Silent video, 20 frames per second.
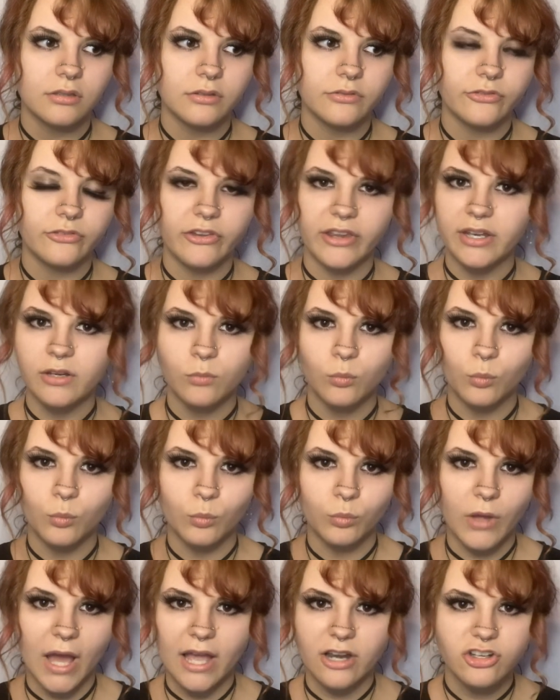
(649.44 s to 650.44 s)
didn't
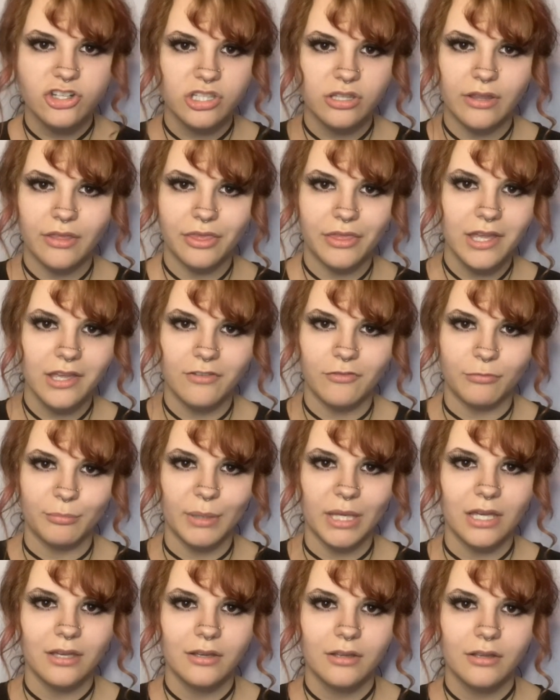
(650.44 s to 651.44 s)
actually think of
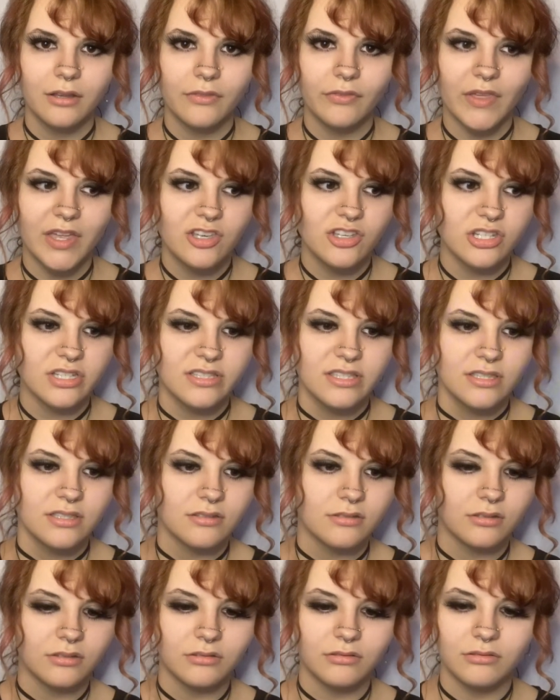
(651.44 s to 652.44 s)
me. They just
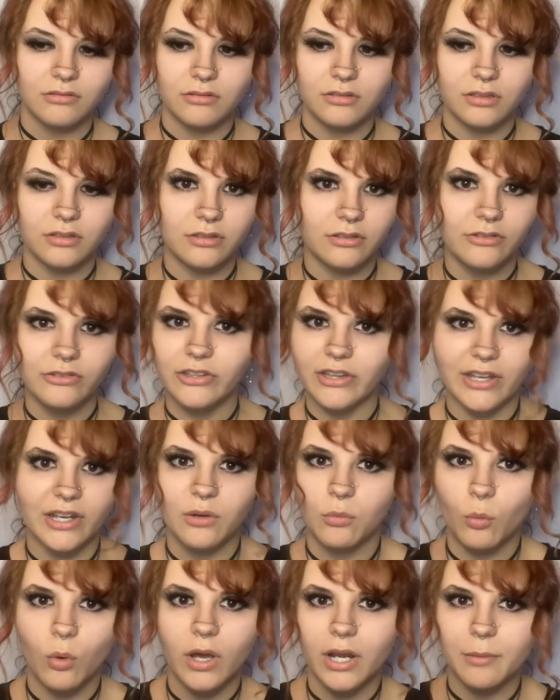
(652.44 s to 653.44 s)

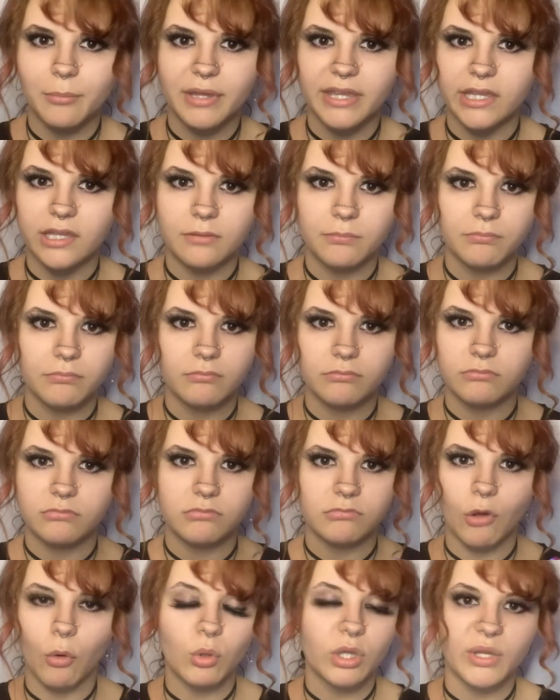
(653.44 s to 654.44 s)
didn't want to be
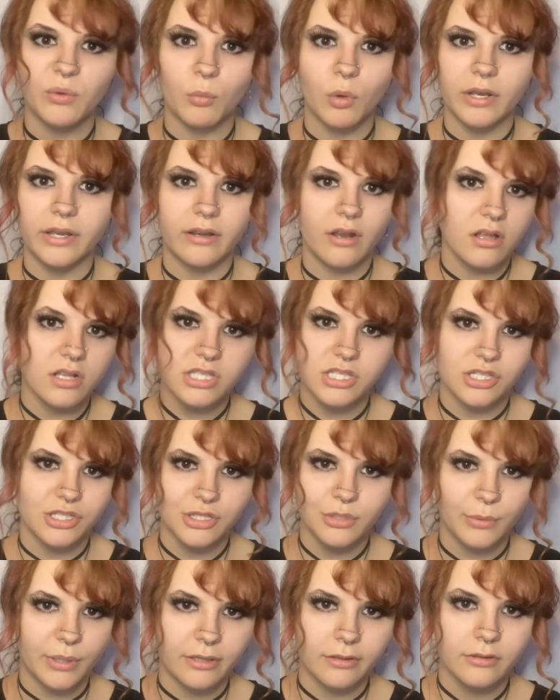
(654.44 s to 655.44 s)
the only one not to
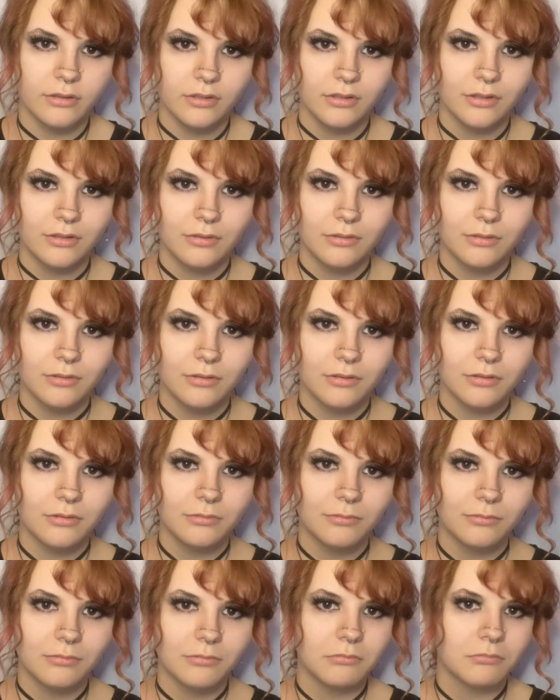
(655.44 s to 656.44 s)
do it.
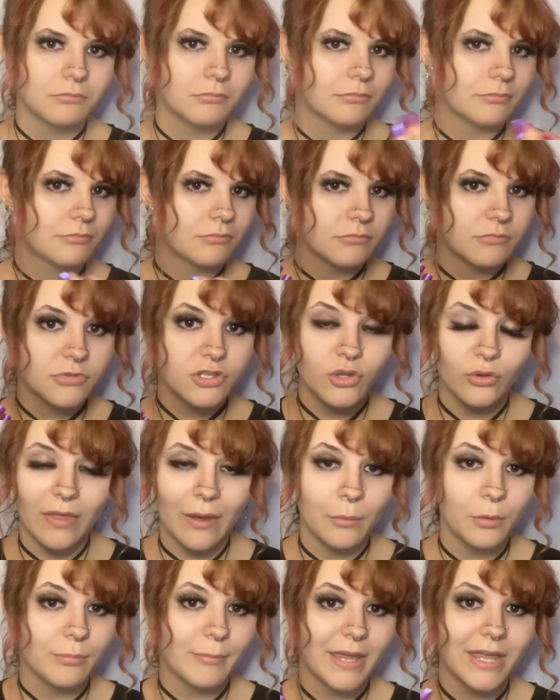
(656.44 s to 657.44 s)
So
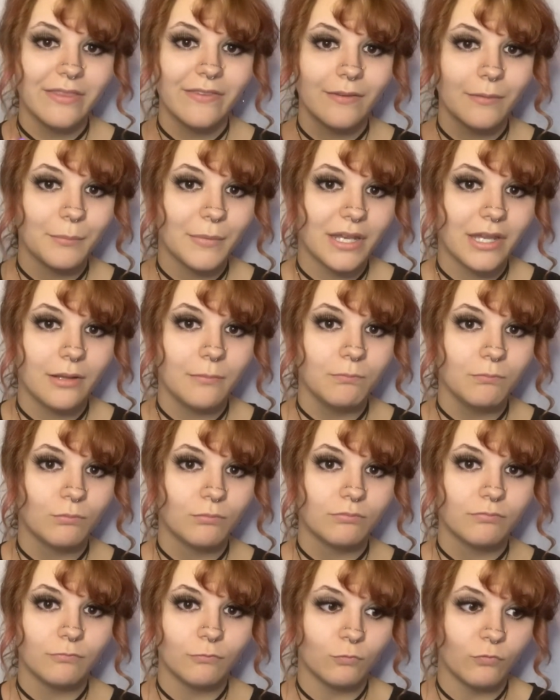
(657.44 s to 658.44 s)
that would make somebody
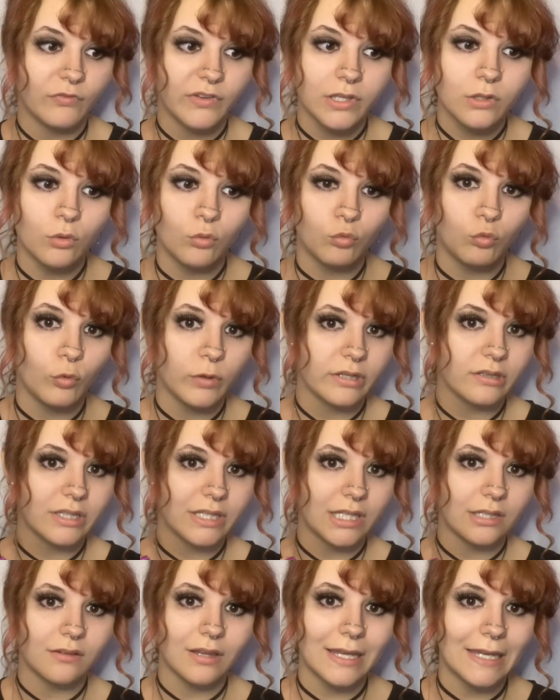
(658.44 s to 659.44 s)
feel
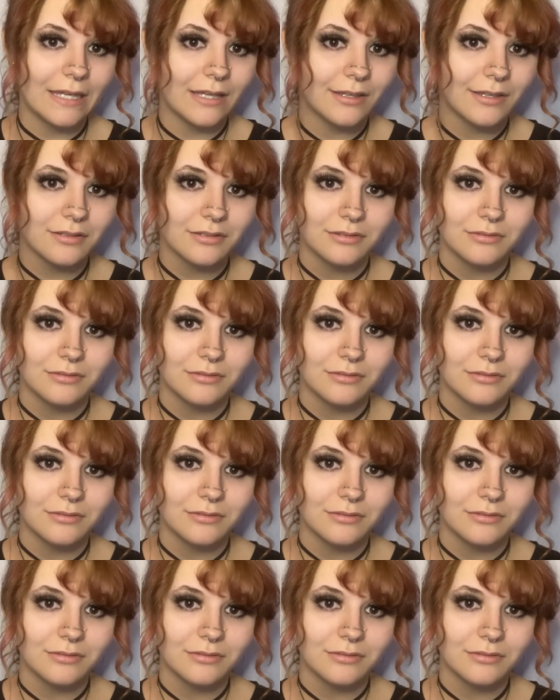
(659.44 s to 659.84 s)
really like